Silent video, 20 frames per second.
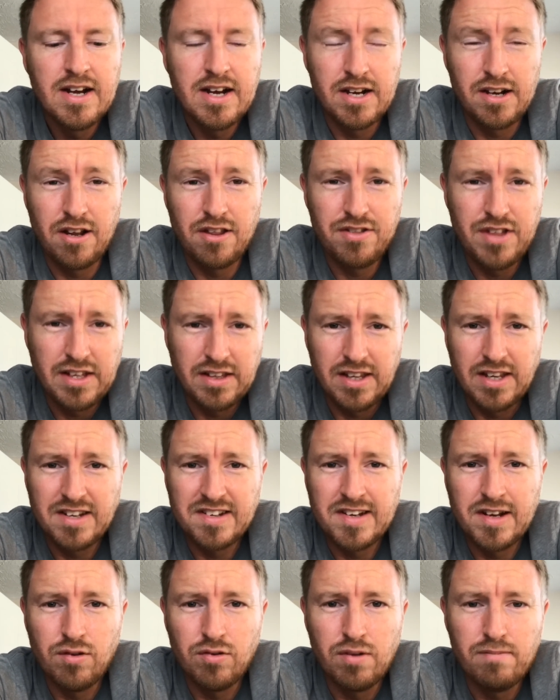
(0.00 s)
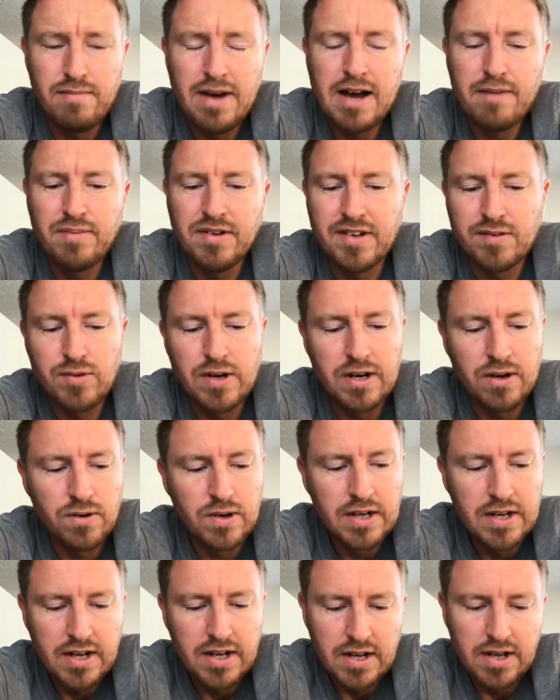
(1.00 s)
And I think they sell the map as
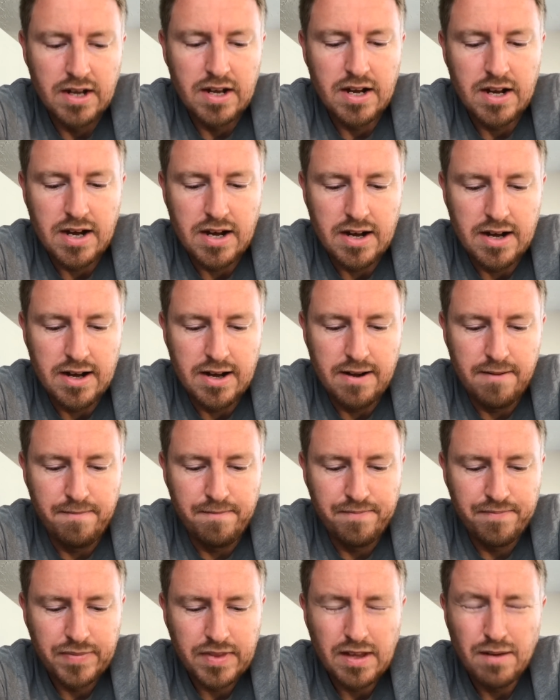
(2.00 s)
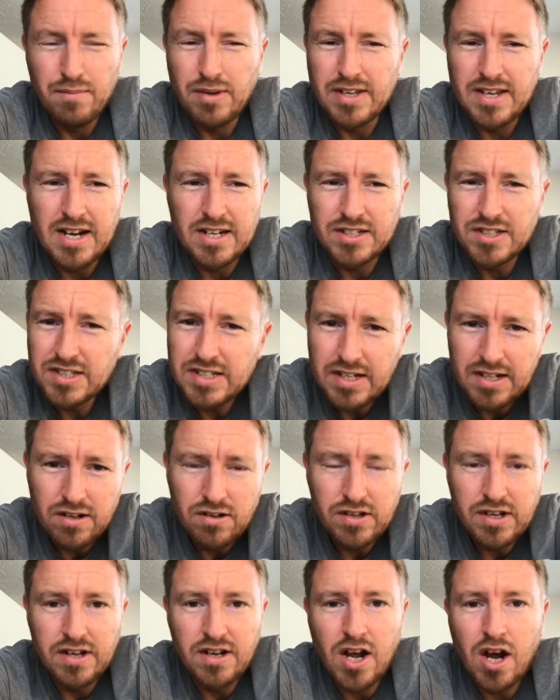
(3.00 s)
well. But yeah, just get it
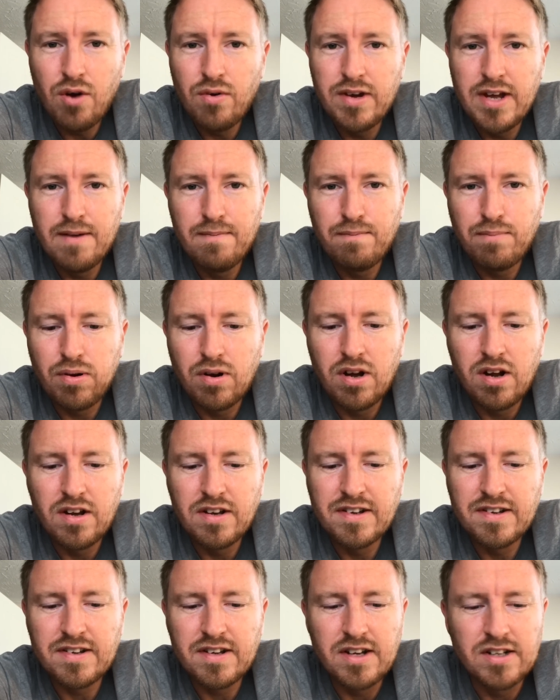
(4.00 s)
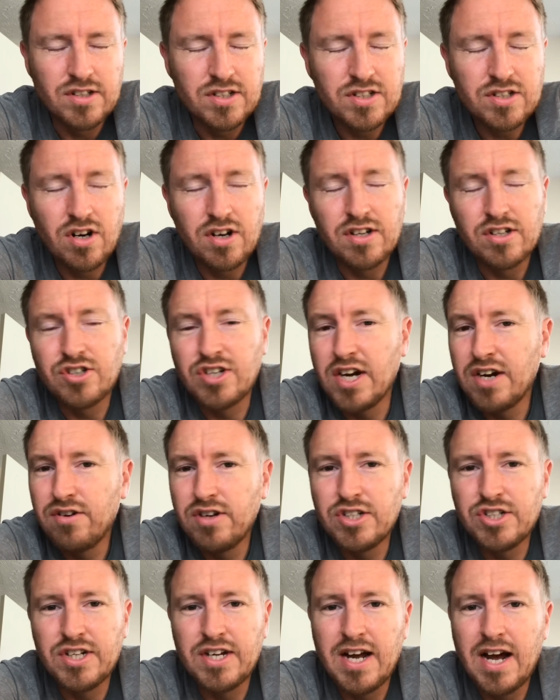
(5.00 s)
looking OEM plus and just kind of
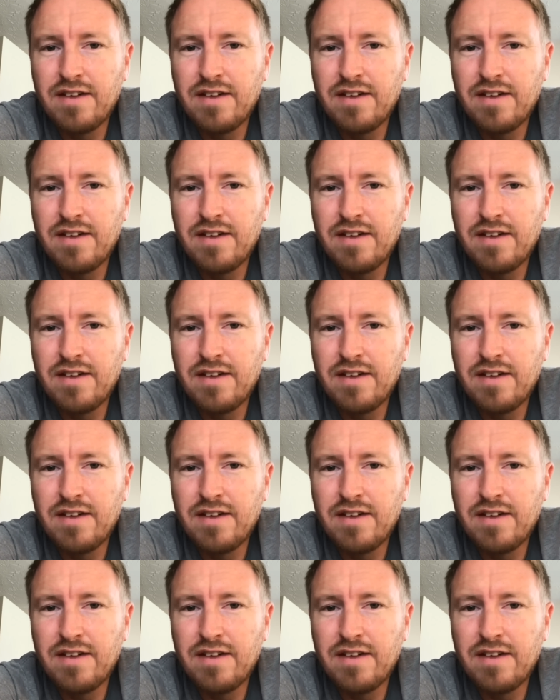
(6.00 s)
cherish it.